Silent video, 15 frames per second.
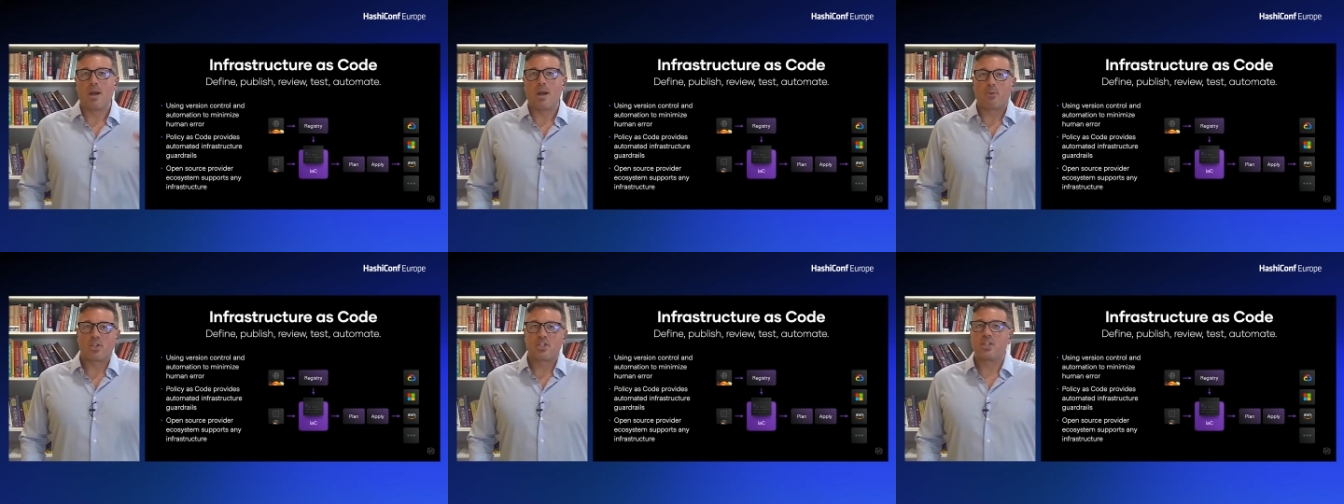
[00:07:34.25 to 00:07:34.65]

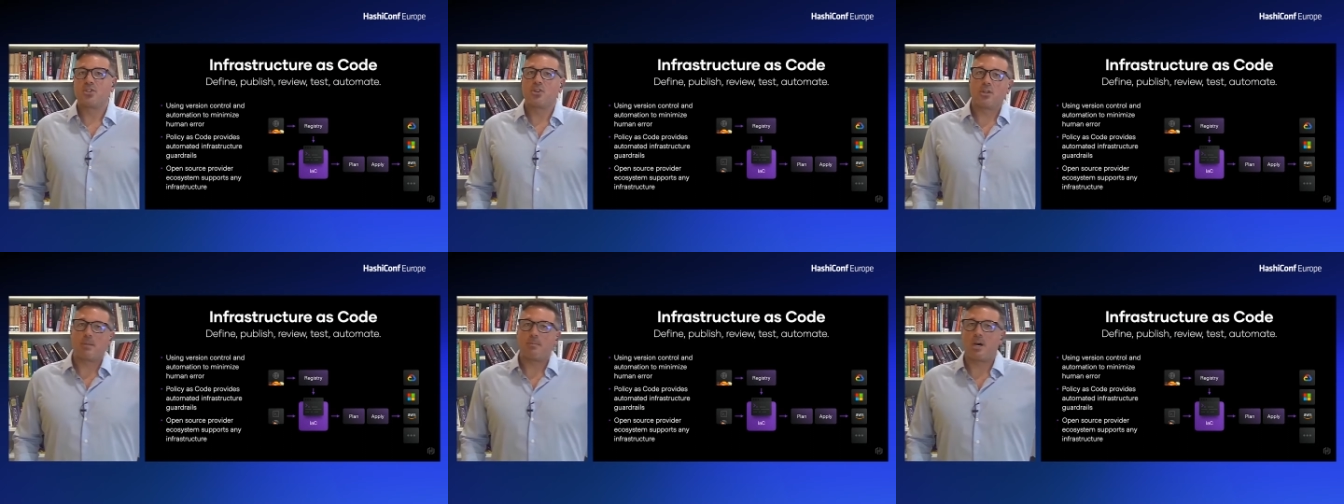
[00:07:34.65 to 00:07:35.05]
a
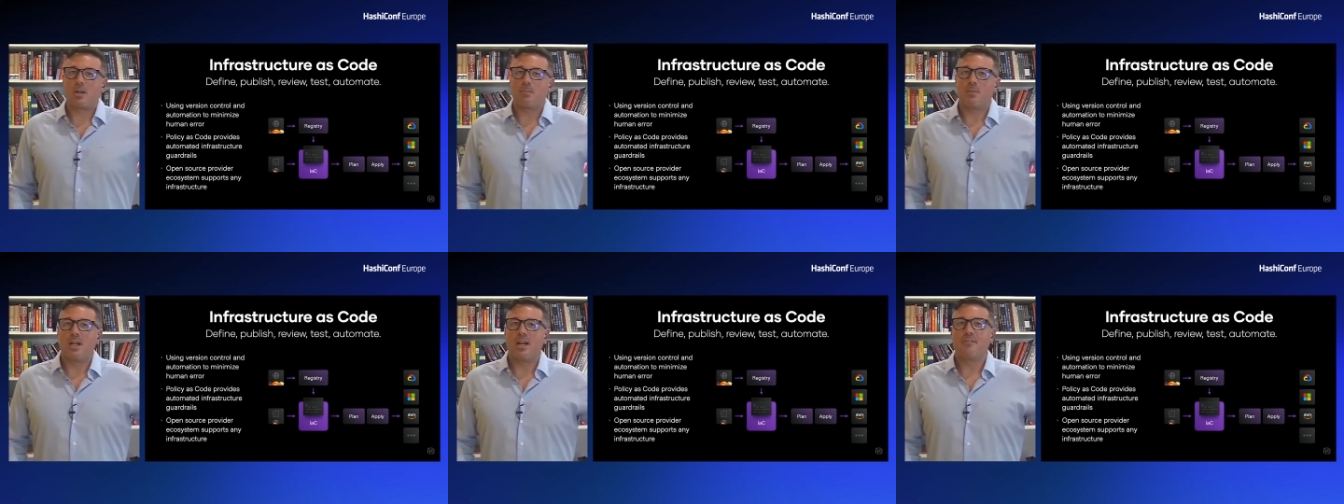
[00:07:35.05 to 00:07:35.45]
partition on the
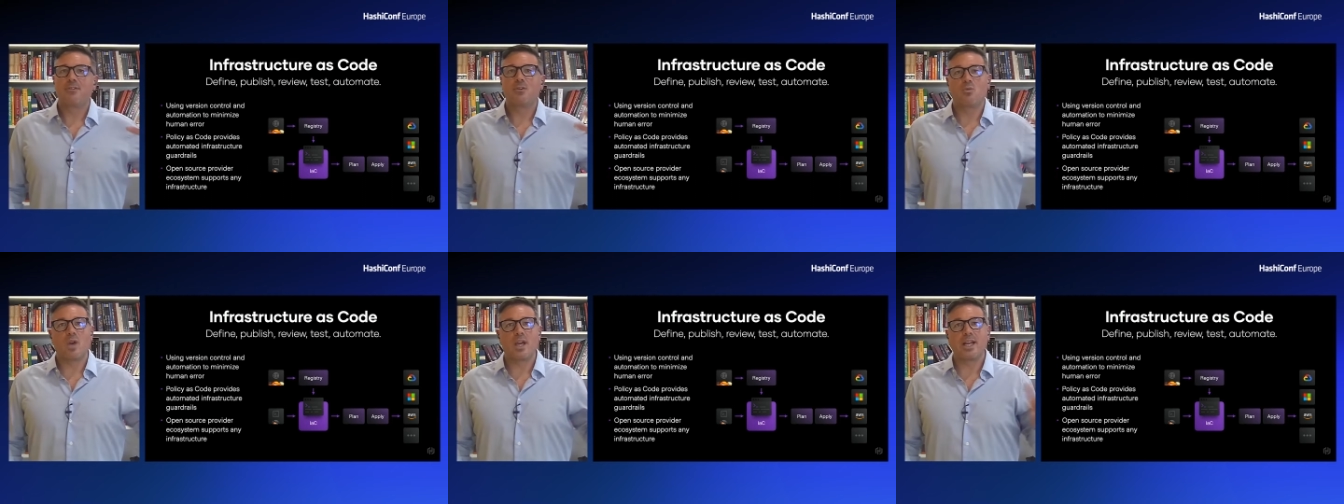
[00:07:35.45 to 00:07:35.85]
bottom
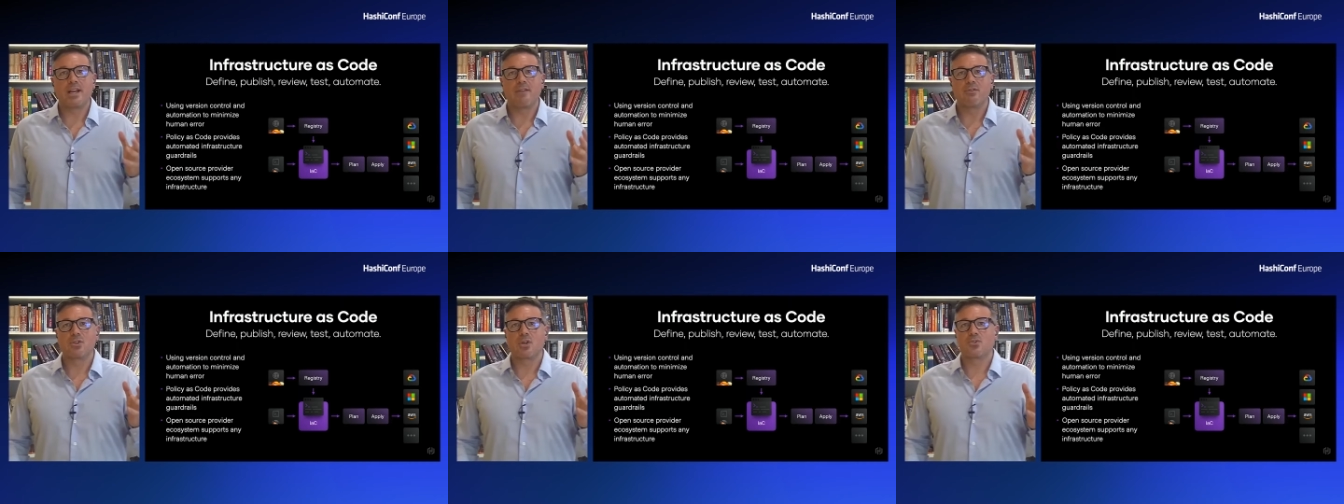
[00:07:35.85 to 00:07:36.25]
left
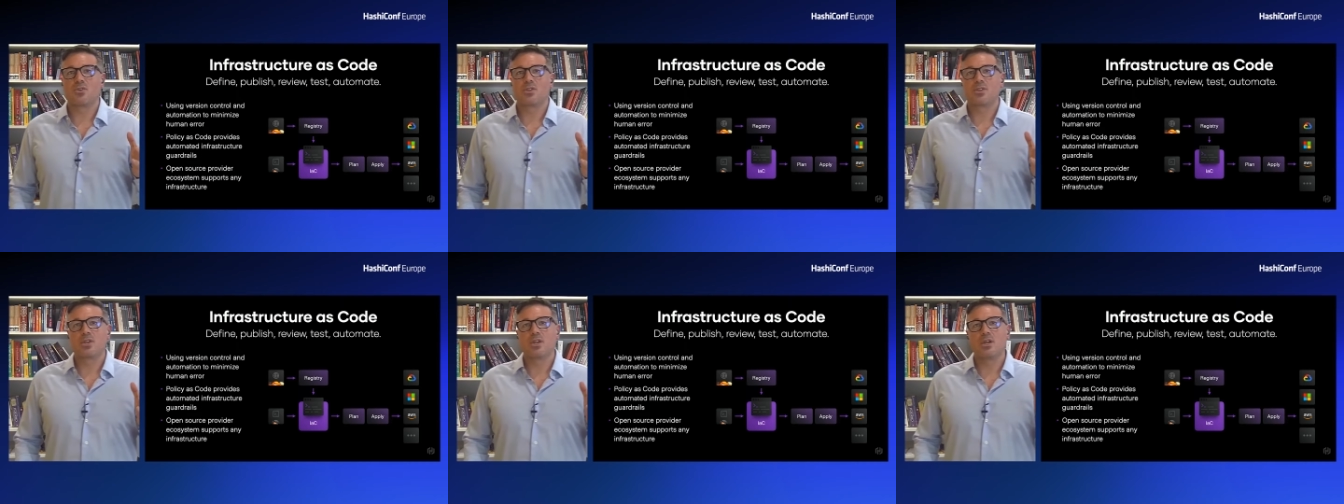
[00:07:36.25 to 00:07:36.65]
writing
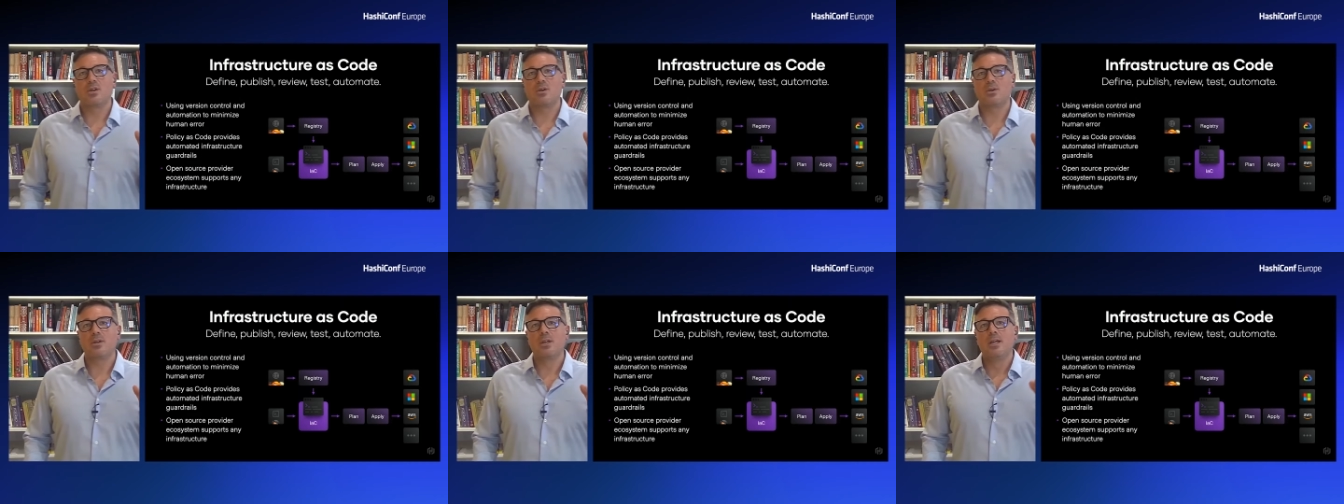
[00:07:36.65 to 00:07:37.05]
infrastructure as
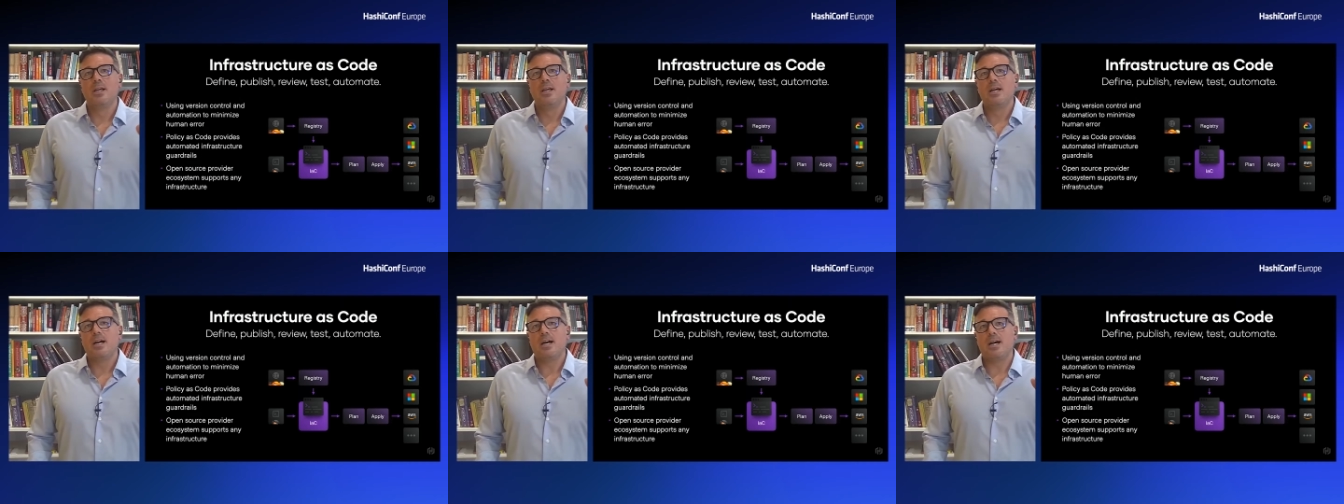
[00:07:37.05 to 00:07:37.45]
code
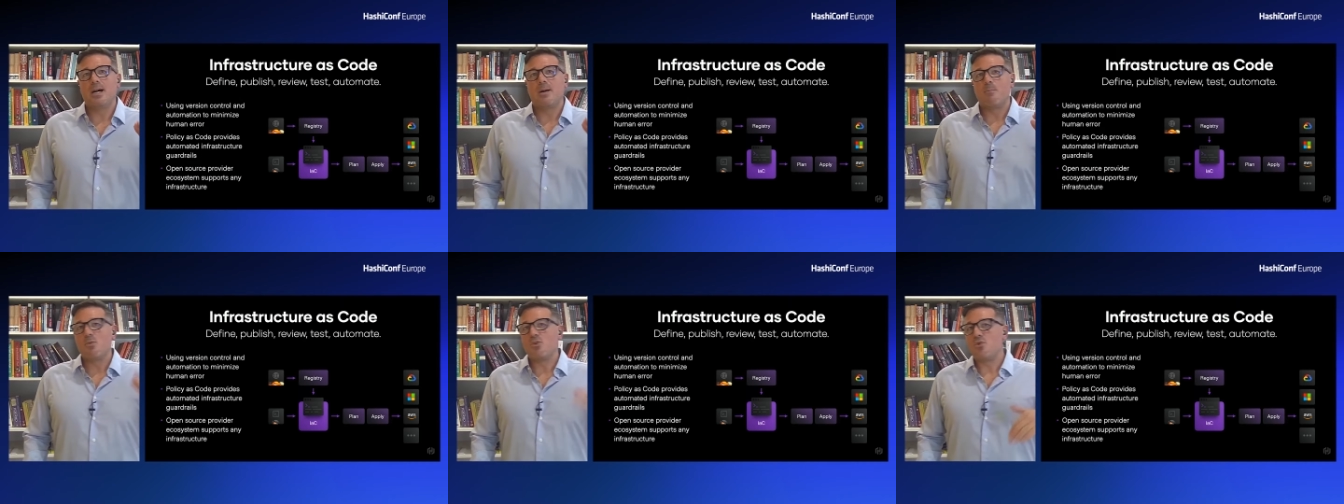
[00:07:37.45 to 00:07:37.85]

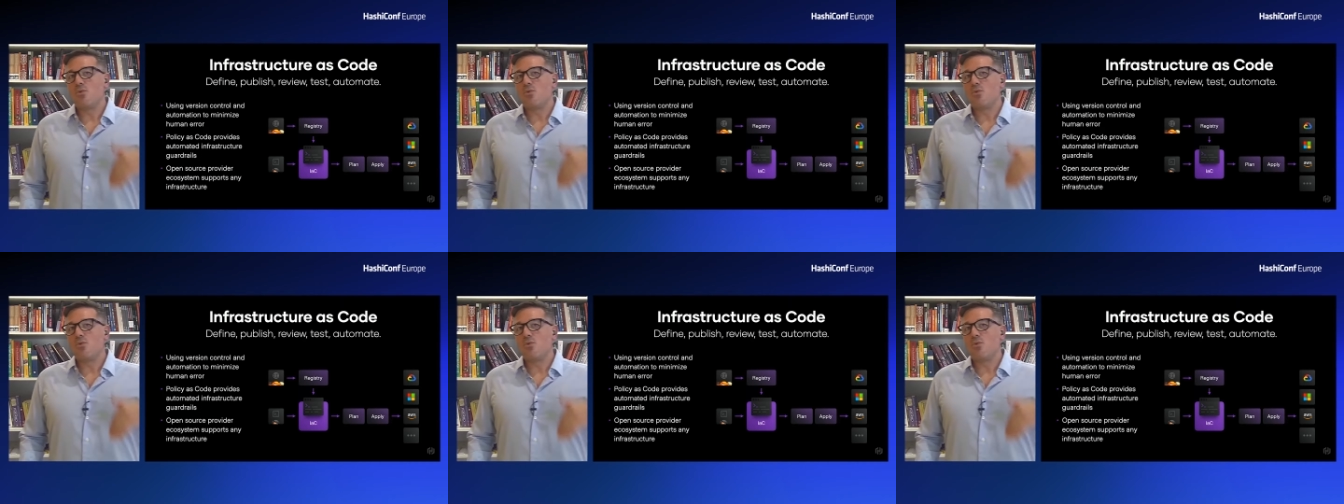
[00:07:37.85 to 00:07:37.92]
uh,